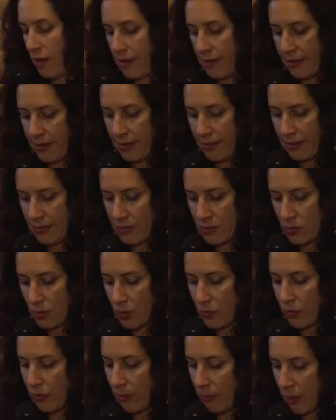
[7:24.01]
It's
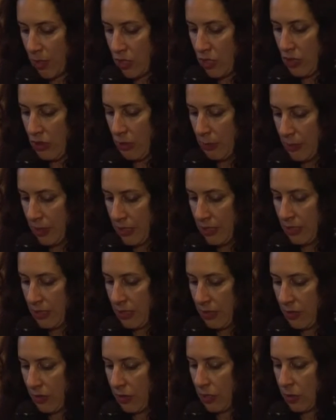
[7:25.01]
not very much in the media
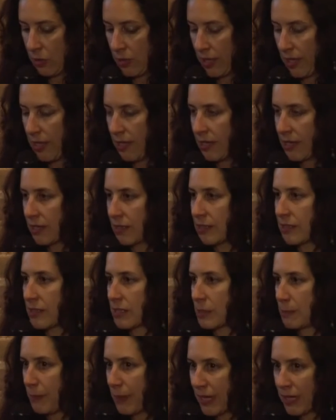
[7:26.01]
in the UK, and I
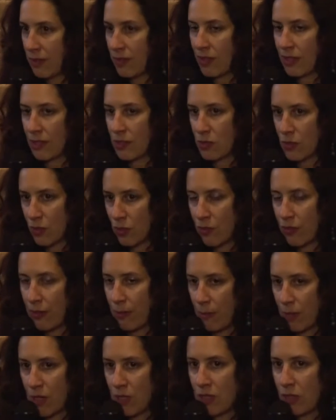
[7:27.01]
suspect that it's not very
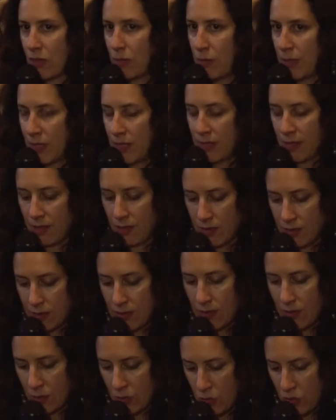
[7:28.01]
much in the media in this
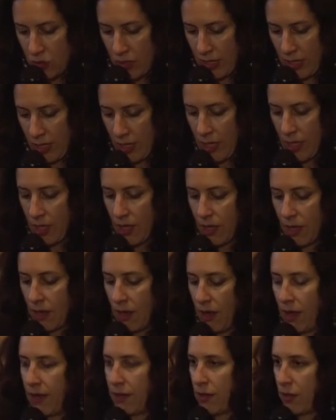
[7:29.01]
country.
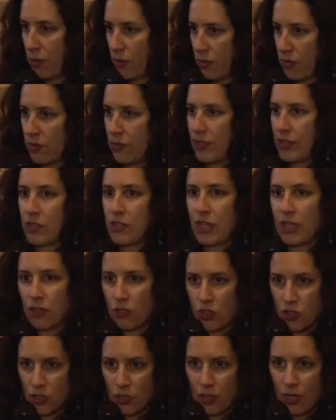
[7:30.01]
I know that the
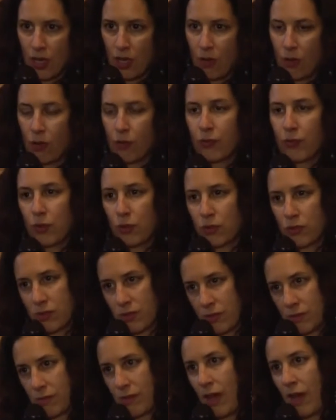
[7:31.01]
attention now, of
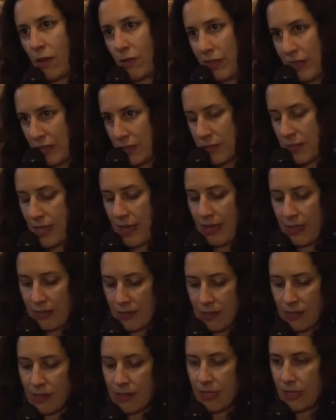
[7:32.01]
course, now these
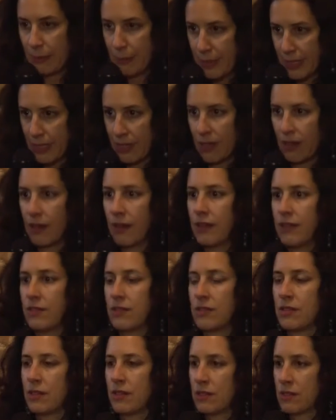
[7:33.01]
days, it's Libya and
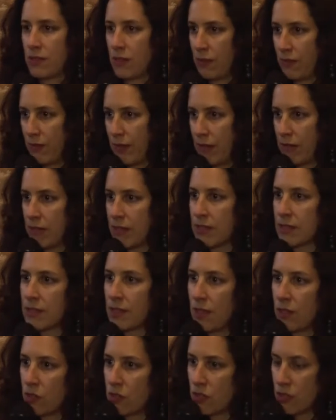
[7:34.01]
it's various
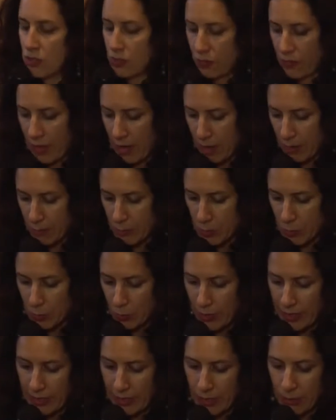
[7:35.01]
countries of the Arab
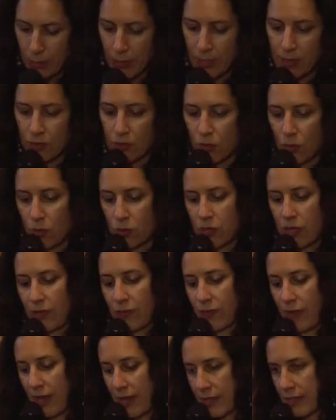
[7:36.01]
Spring, but it's also
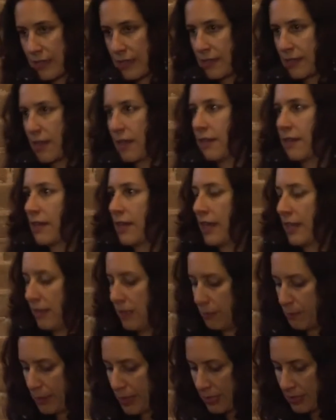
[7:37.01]
Afghanistan again
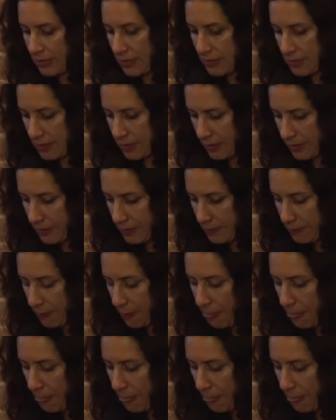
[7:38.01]
and Pakistan.